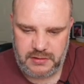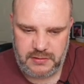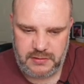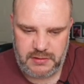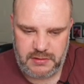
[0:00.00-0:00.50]

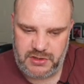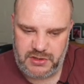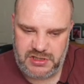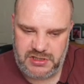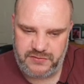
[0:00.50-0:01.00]
And then
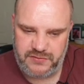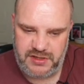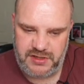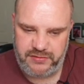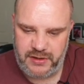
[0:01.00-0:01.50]
she's obviously
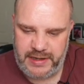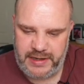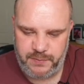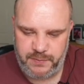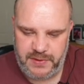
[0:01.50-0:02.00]
throwing out the
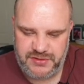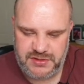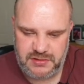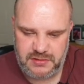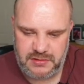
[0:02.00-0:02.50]
buffs,
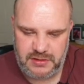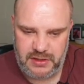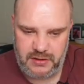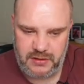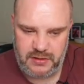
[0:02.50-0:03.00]

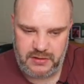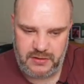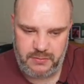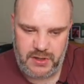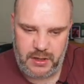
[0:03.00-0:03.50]
and
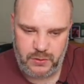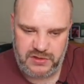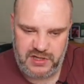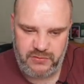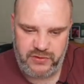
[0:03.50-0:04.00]
my whole
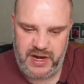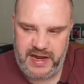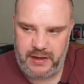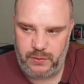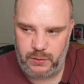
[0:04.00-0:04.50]
team's throwing out
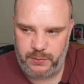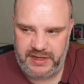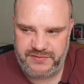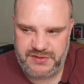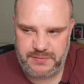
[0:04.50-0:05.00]
all the
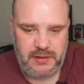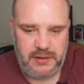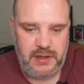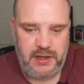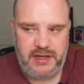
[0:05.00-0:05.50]
buffs.
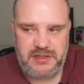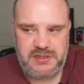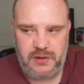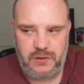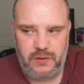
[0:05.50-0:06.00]
It's
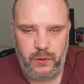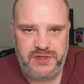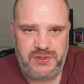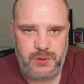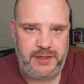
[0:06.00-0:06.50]
not always a
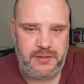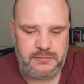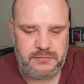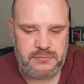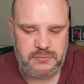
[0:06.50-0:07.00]
win,
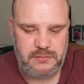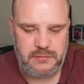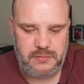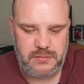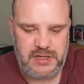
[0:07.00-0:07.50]

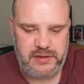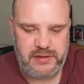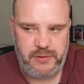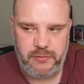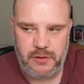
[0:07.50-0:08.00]
don't get me
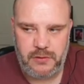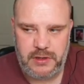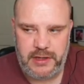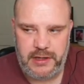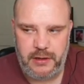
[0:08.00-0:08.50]
wrong,
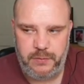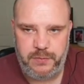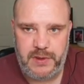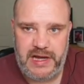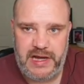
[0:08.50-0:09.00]

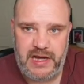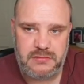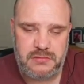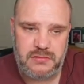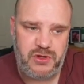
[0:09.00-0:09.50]
but
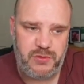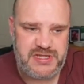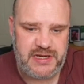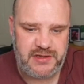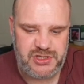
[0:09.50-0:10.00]
the
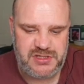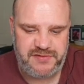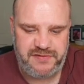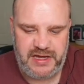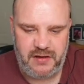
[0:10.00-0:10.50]
percentages are
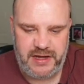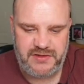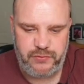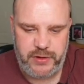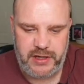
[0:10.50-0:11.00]
fairly high. It's
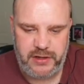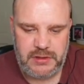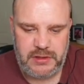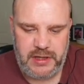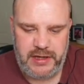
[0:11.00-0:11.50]
really good.
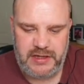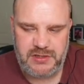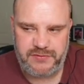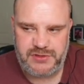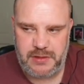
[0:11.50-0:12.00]
It's
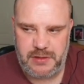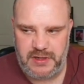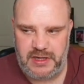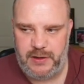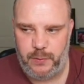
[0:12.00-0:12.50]
obviously a
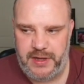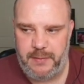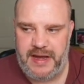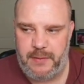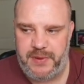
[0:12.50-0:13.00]
little bit
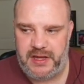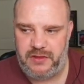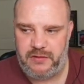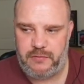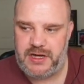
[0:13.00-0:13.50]
about picking the
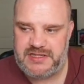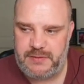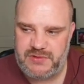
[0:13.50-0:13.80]
right teams to